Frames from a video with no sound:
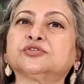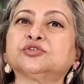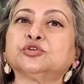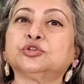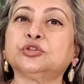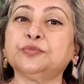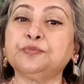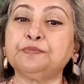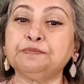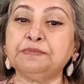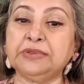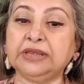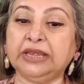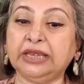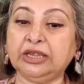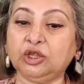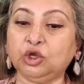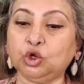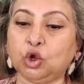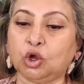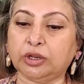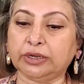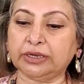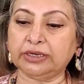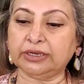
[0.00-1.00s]
So the minute
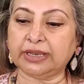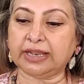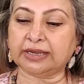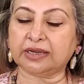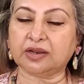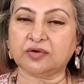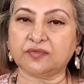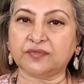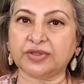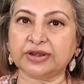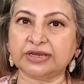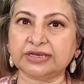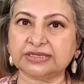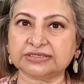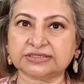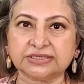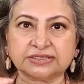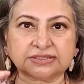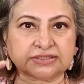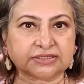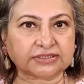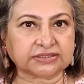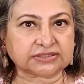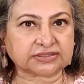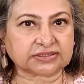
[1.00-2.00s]
you are in that awareness
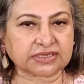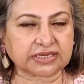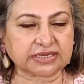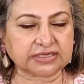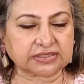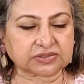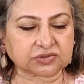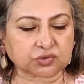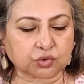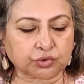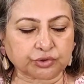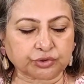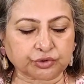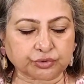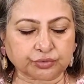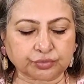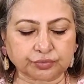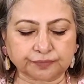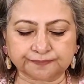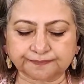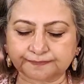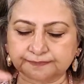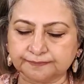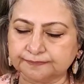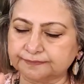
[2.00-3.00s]
that this is going to